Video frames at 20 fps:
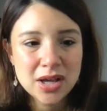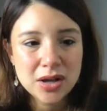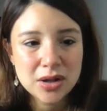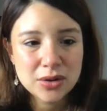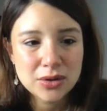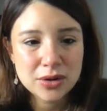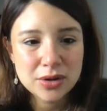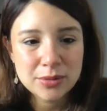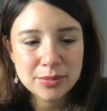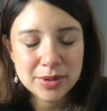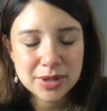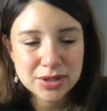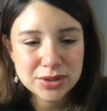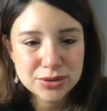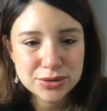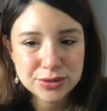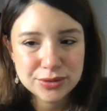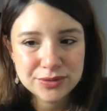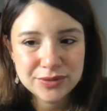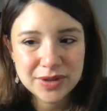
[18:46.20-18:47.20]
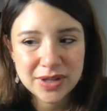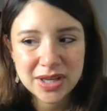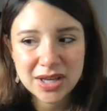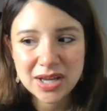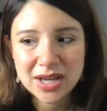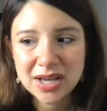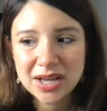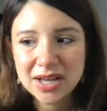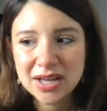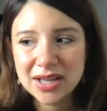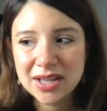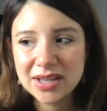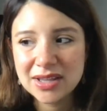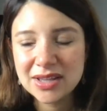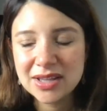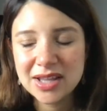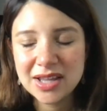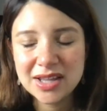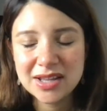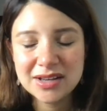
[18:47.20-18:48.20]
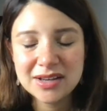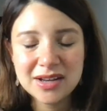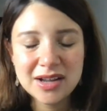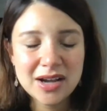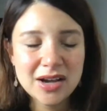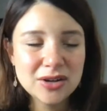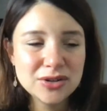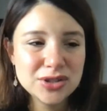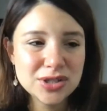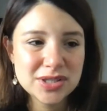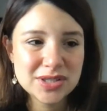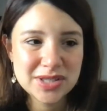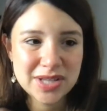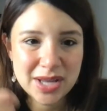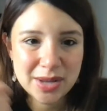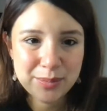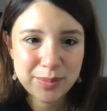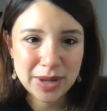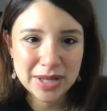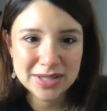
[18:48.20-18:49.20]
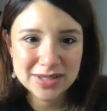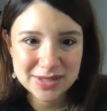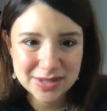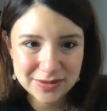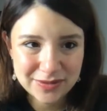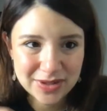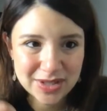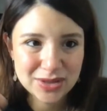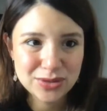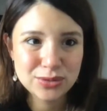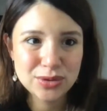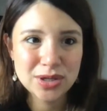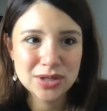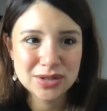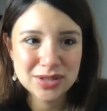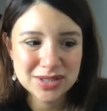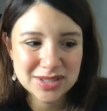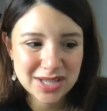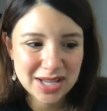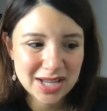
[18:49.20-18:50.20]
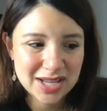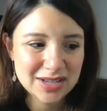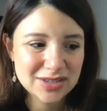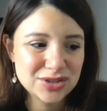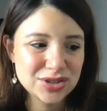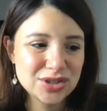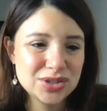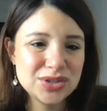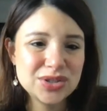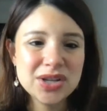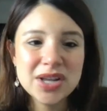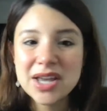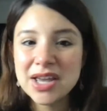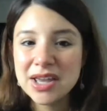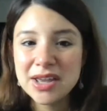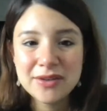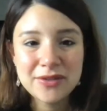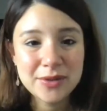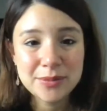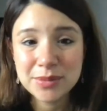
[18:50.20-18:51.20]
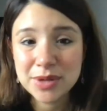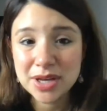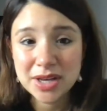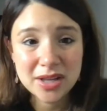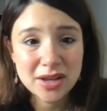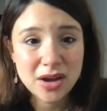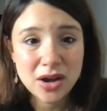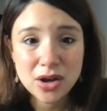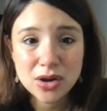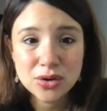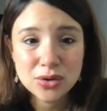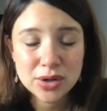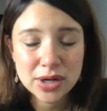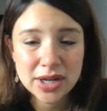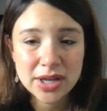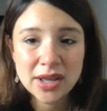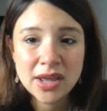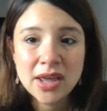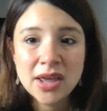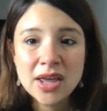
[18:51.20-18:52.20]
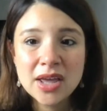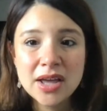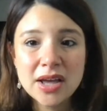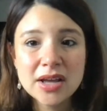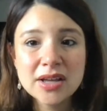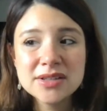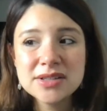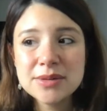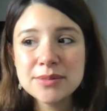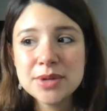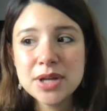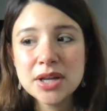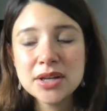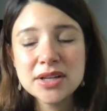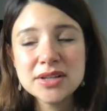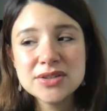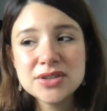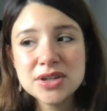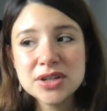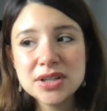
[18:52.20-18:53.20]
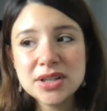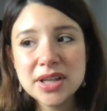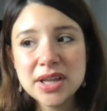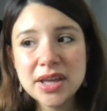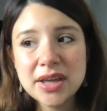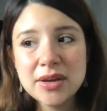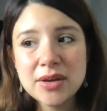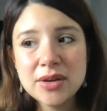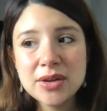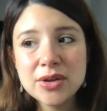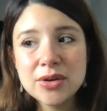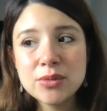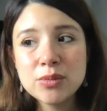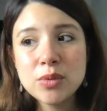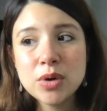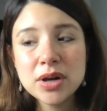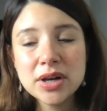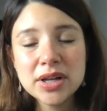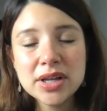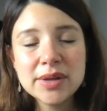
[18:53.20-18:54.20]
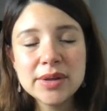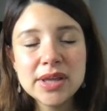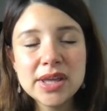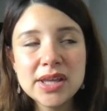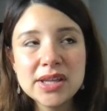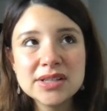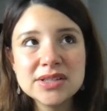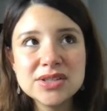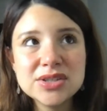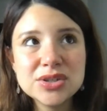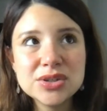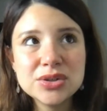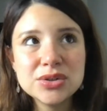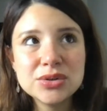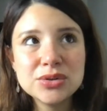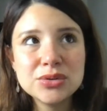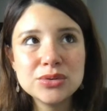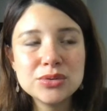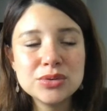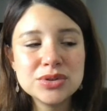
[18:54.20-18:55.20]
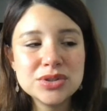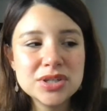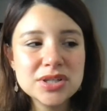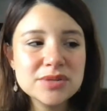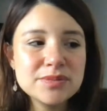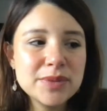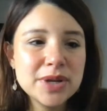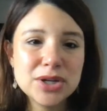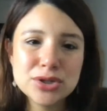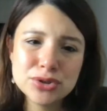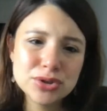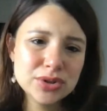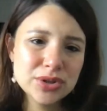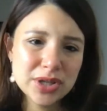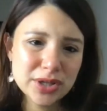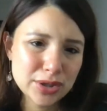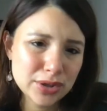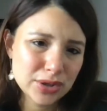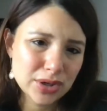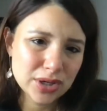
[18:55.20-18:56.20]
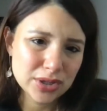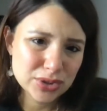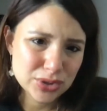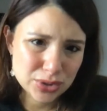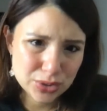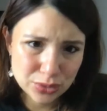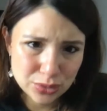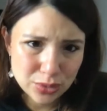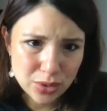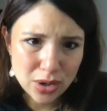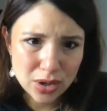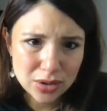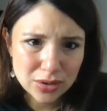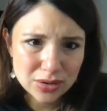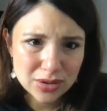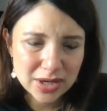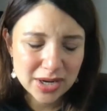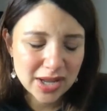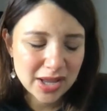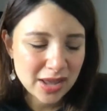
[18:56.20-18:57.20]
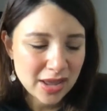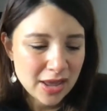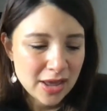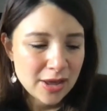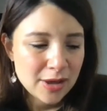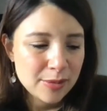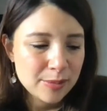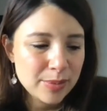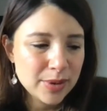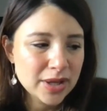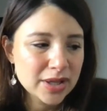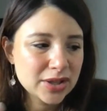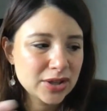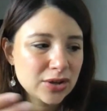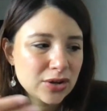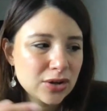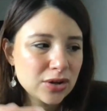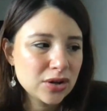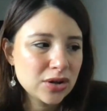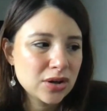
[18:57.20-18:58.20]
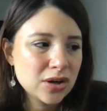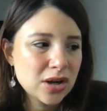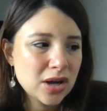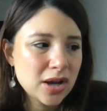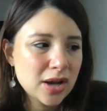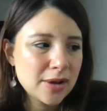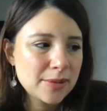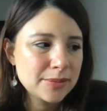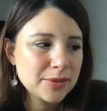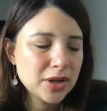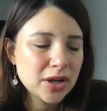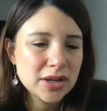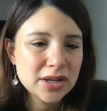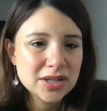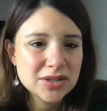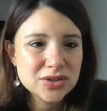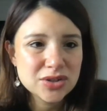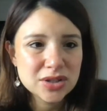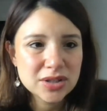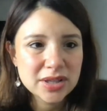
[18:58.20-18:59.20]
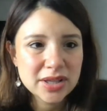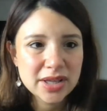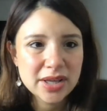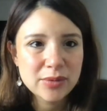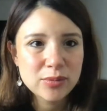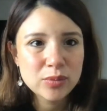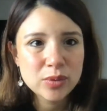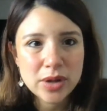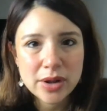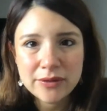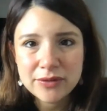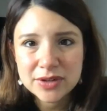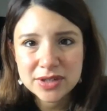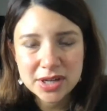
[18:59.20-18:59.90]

a little bit of Truvia, and then I'll just take bites of it throughout the day, just if I'm getting hungry, because I'm not necessarily, you want to eat to just make sure that you're not too hungry, but you're not necessarily every